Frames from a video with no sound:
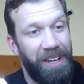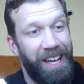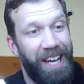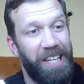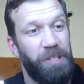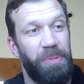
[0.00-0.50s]

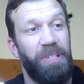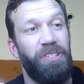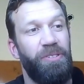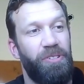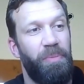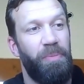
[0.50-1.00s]
I'll speak to
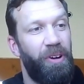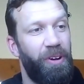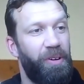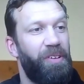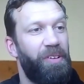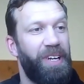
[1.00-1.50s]
you
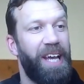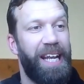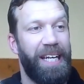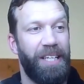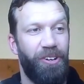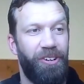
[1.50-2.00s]
tomorrow
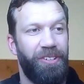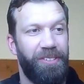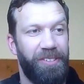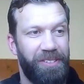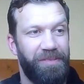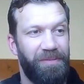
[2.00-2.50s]
regarding your
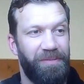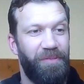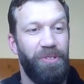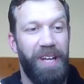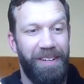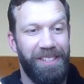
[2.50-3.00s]

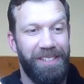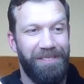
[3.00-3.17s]
food diaries.